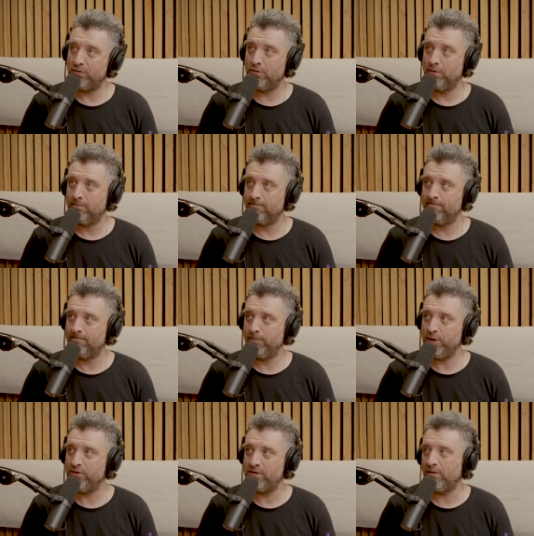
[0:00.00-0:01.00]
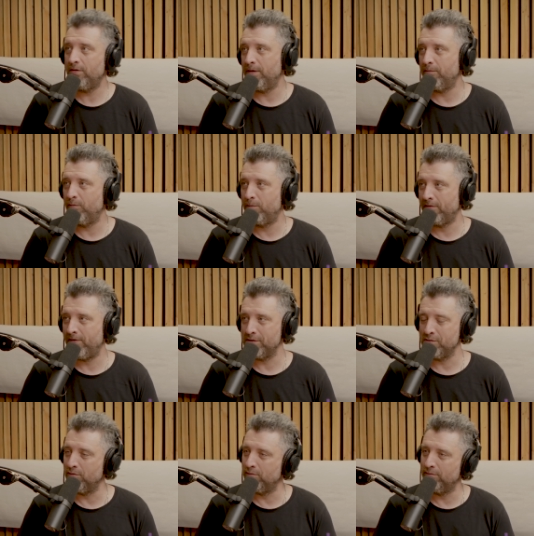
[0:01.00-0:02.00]
true. But you're still in a
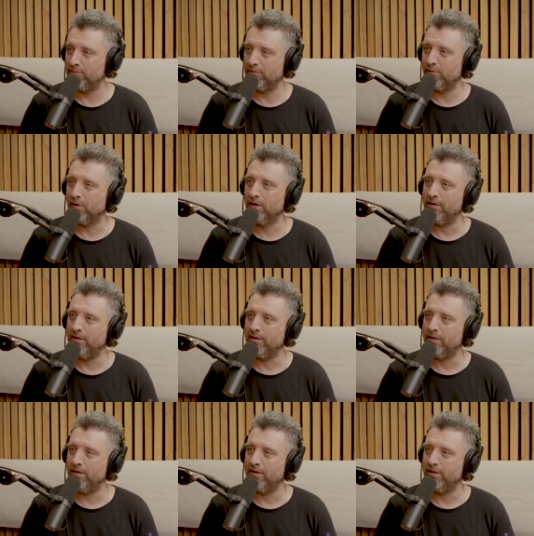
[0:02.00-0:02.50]
professional work